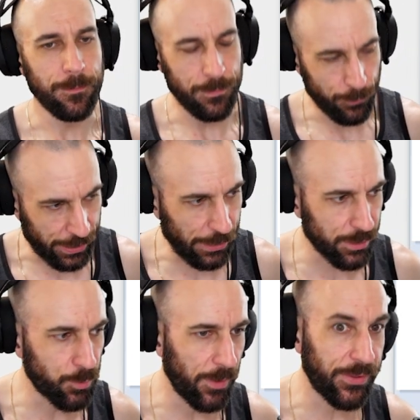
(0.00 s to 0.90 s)
Here's
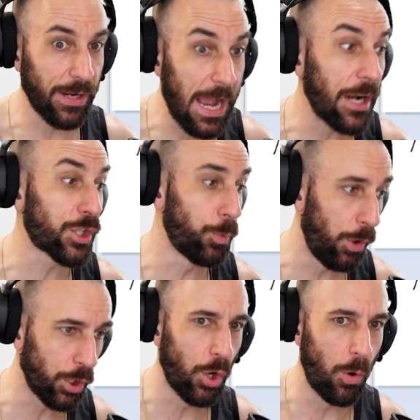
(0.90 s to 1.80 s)
what the actual
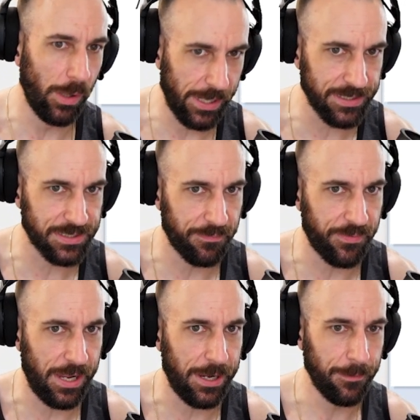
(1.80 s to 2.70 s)
goal is of
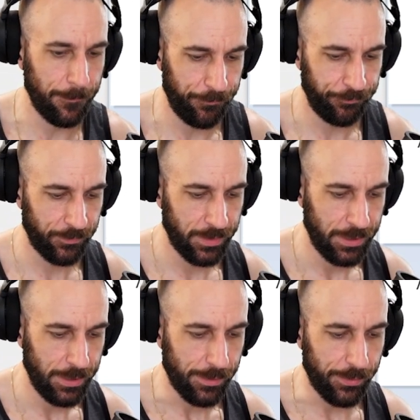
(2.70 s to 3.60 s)
that.
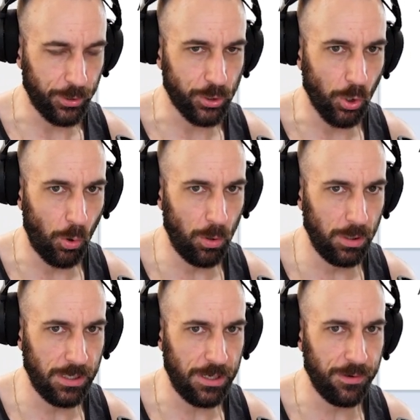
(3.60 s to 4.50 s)
The
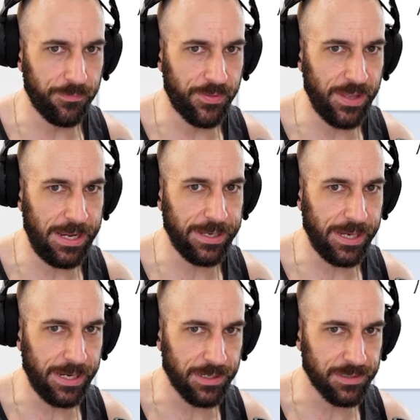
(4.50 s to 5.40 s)
goal of that
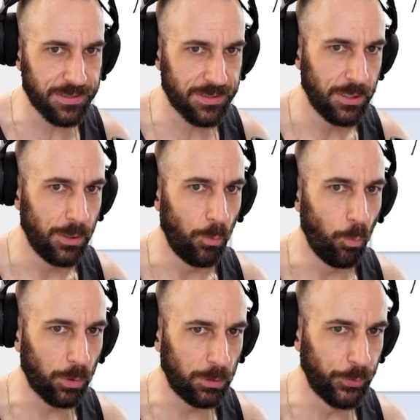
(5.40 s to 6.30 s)
is
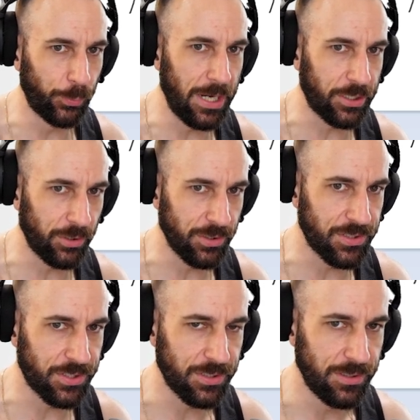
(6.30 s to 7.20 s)
world
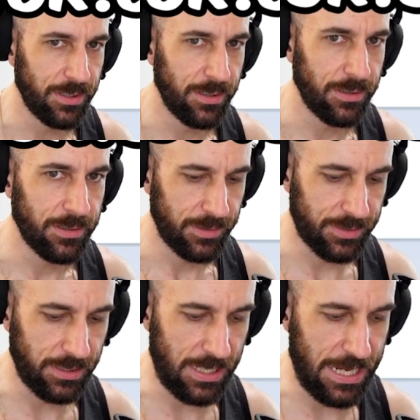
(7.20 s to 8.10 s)
records
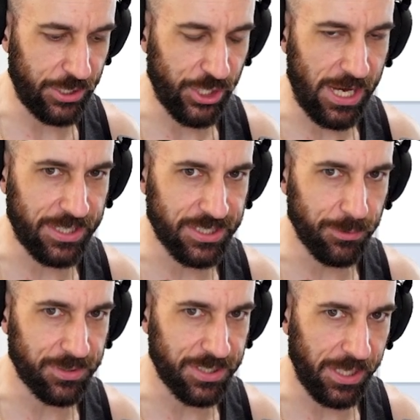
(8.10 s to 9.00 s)
slash
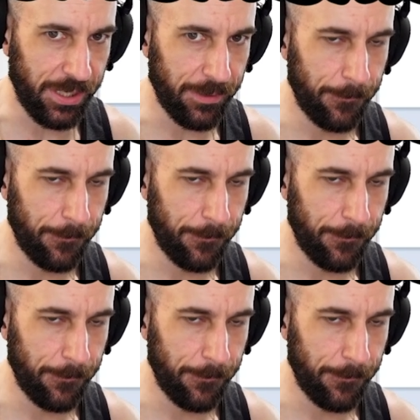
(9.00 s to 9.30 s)
XOC.